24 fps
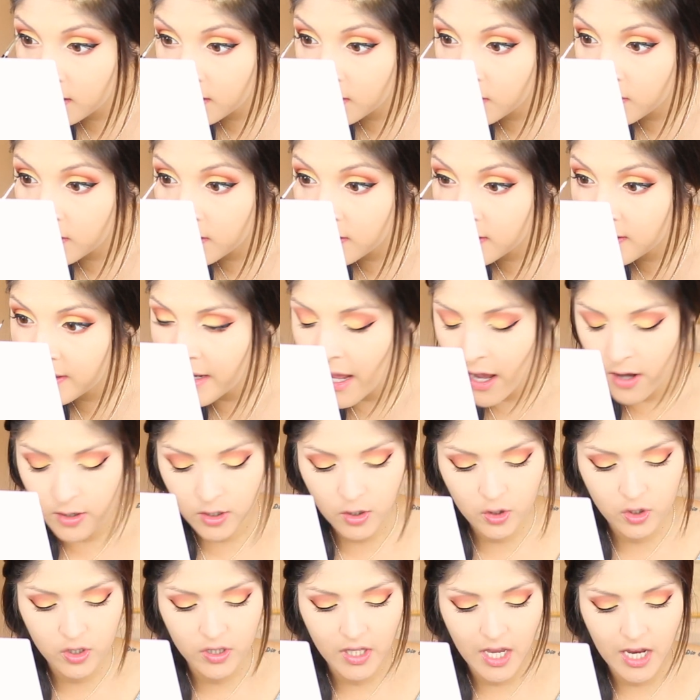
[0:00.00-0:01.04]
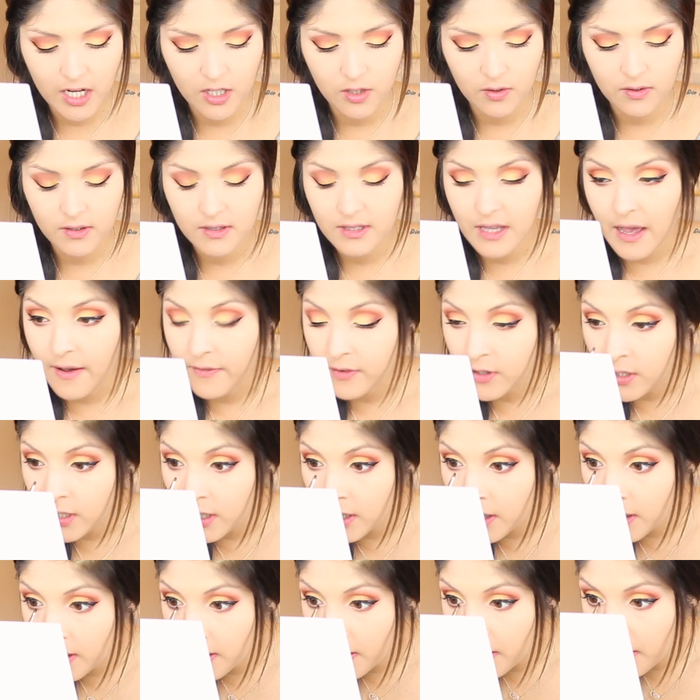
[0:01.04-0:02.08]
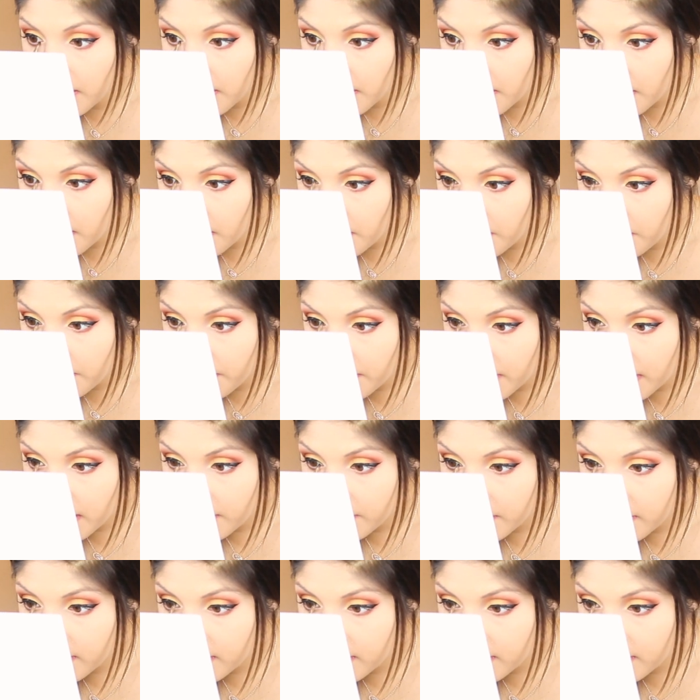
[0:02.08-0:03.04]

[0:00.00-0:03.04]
do this now. Usually I do this after, but I'm